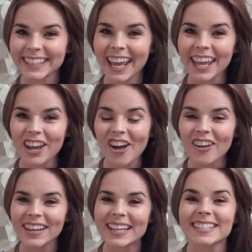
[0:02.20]
Hey
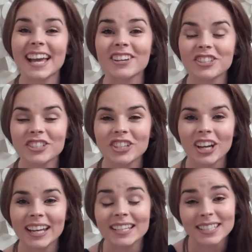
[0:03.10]
y'all, it's Ashley
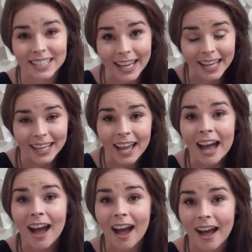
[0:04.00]
Dawn and today
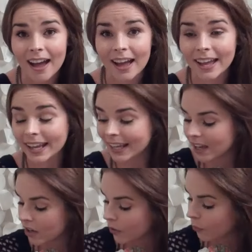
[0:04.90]

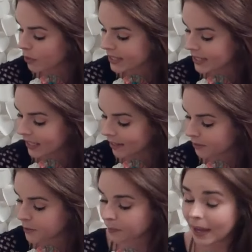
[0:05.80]
I
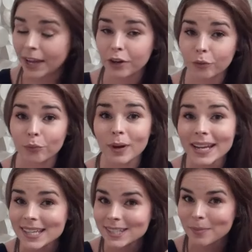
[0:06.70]
received my
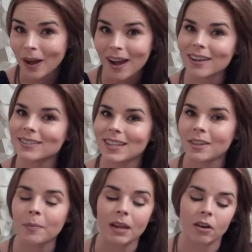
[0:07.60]
Graze box in
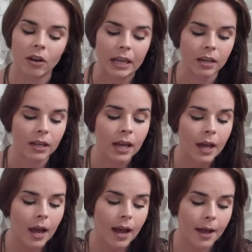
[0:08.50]
the mail and
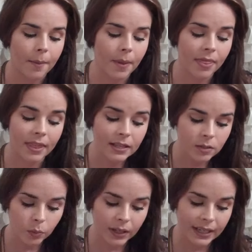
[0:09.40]
um,
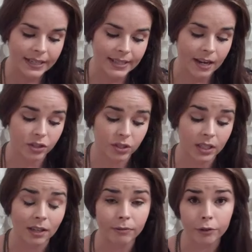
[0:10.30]
this one is
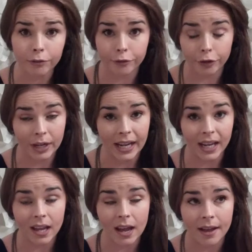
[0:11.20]
actually for
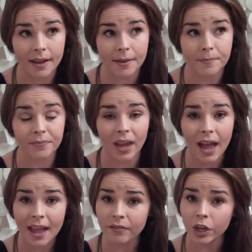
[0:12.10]
free. Um,
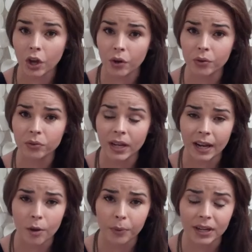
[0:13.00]
I have a code
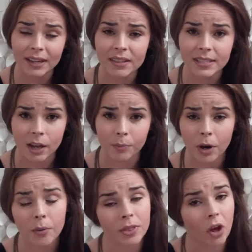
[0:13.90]
and I'll put it in the down
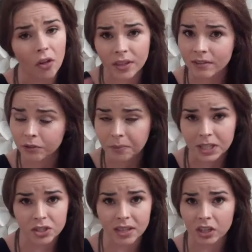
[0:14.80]
bar with all the
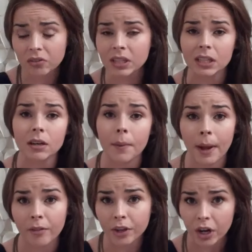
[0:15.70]
information that you need
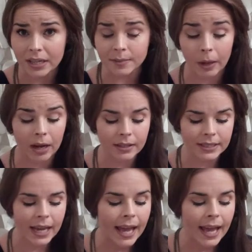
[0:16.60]
about the Graze box